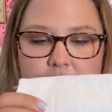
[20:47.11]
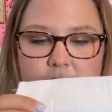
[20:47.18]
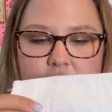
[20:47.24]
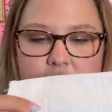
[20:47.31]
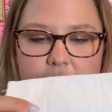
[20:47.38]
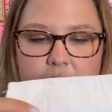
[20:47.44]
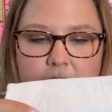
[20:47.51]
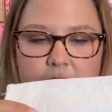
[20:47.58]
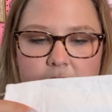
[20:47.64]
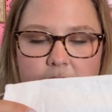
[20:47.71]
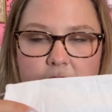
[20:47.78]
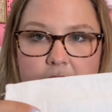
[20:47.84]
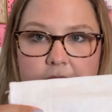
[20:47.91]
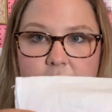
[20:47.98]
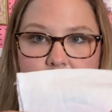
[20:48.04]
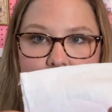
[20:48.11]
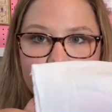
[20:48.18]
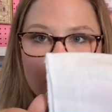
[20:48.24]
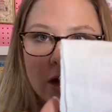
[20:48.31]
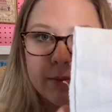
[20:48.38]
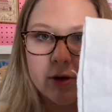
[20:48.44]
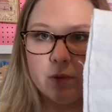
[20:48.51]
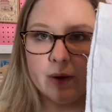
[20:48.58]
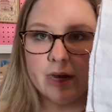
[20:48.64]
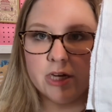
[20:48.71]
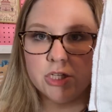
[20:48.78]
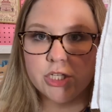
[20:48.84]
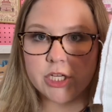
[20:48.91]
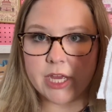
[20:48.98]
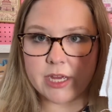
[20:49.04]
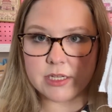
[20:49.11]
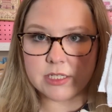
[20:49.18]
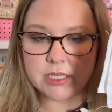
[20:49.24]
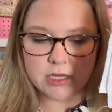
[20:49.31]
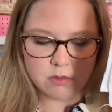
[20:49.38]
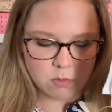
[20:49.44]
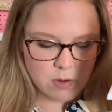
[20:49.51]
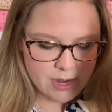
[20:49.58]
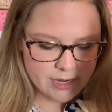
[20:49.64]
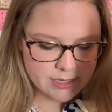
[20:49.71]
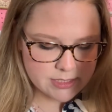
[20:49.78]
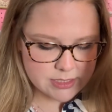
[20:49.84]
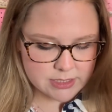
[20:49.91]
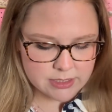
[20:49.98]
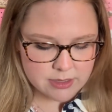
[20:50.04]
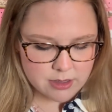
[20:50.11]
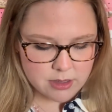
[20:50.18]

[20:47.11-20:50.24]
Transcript: This is Atomic Ranch Antique White.